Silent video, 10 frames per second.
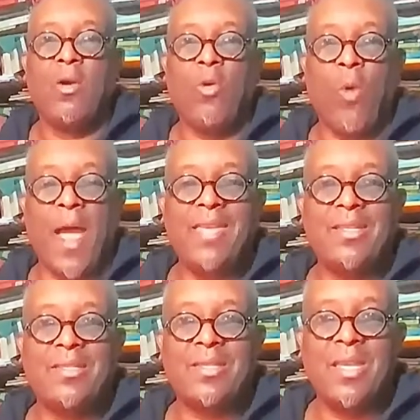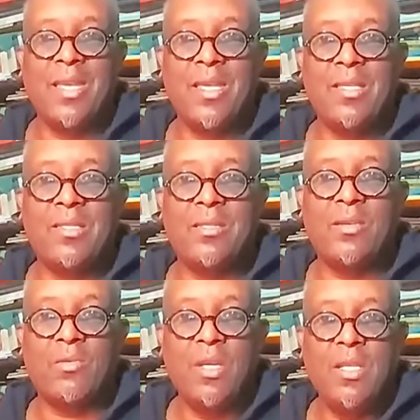whiteness is the
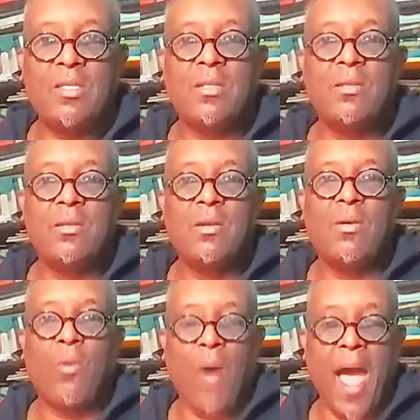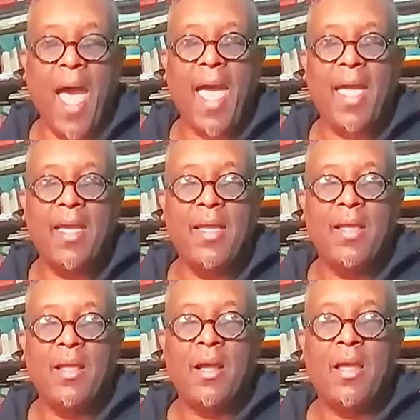reason why,
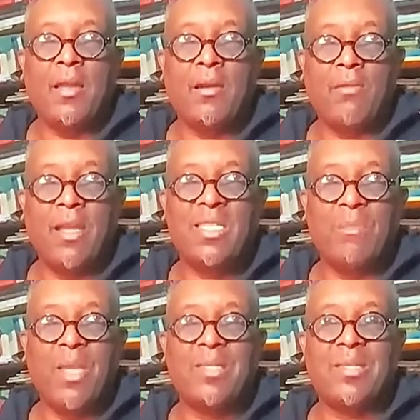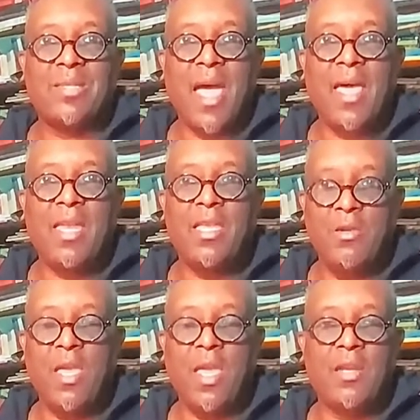in a race-based society, you
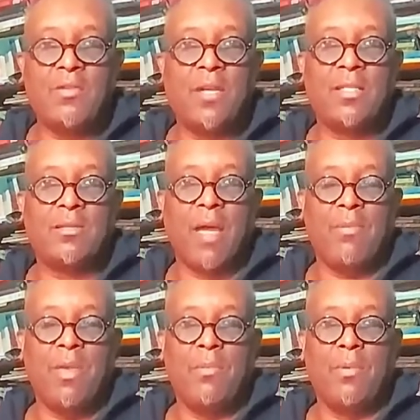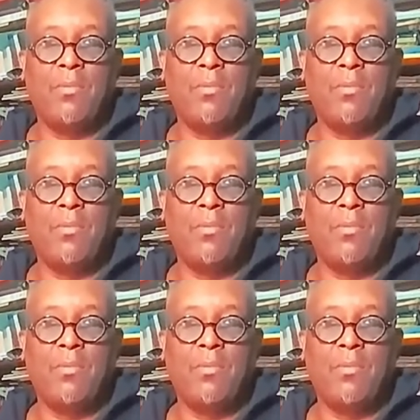can't trust white people.